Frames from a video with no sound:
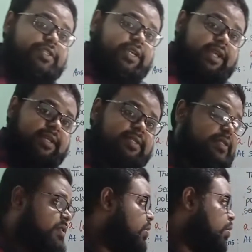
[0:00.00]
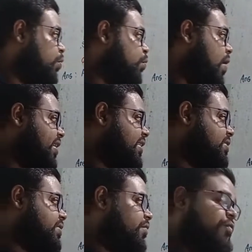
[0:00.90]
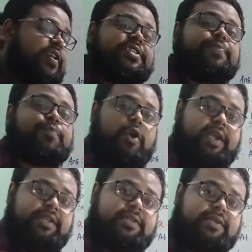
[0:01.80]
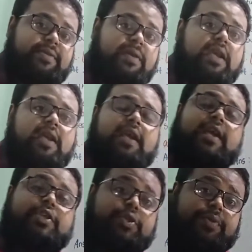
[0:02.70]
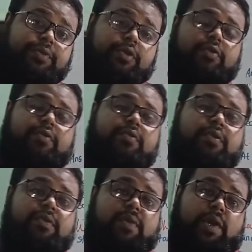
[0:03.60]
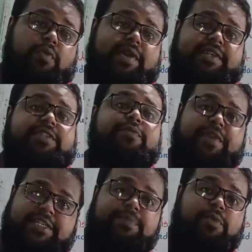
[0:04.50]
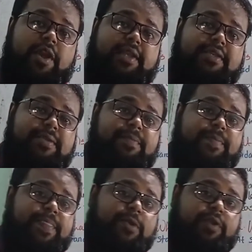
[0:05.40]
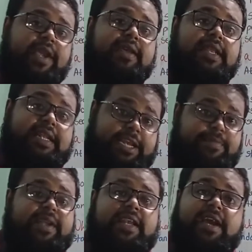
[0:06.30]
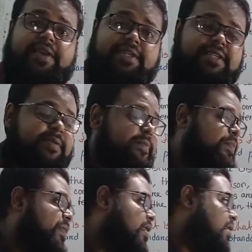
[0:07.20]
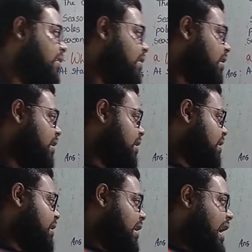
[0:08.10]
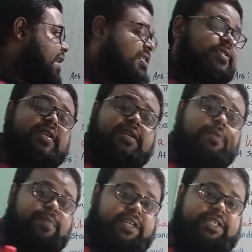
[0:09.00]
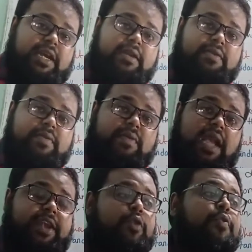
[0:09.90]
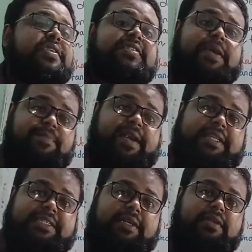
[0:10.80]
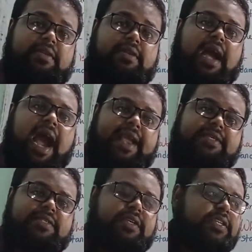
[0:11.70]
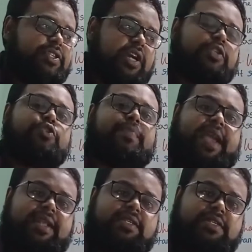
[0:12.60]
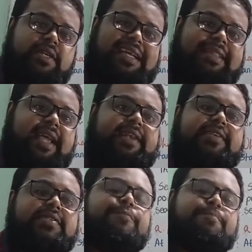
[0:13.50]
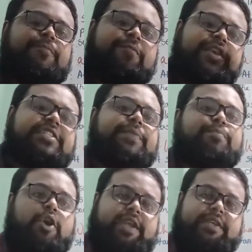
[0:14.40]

is, what is freezing point? Do you know what is freezing point? Okay, let me clear it. At standard pressure, at which temperature ice starts to melt, that is freezing point.